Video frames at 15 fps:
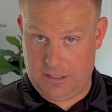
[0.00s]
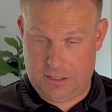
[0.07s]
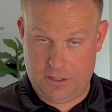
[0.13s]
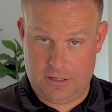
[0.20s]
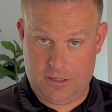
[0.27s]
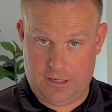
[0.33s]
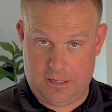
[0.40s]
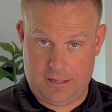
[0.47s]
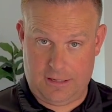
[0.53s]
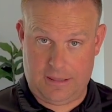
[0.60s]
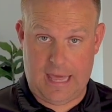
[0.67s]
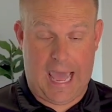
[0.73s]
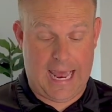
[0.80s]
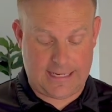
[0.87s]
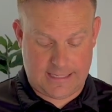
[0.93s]
good on
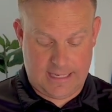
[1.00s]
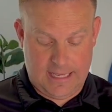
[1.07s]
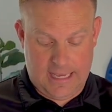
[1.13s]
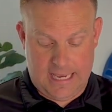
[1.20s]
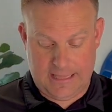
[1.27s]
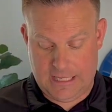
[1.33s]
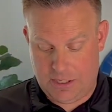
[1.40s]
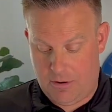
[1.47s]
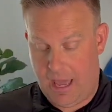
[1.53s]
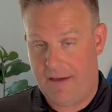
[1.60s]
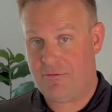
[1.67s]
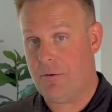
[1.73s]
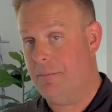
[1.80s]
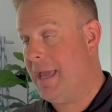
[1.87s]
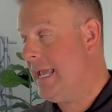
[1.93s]
that. And then you
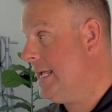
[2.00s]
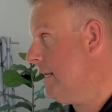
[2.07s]
have your main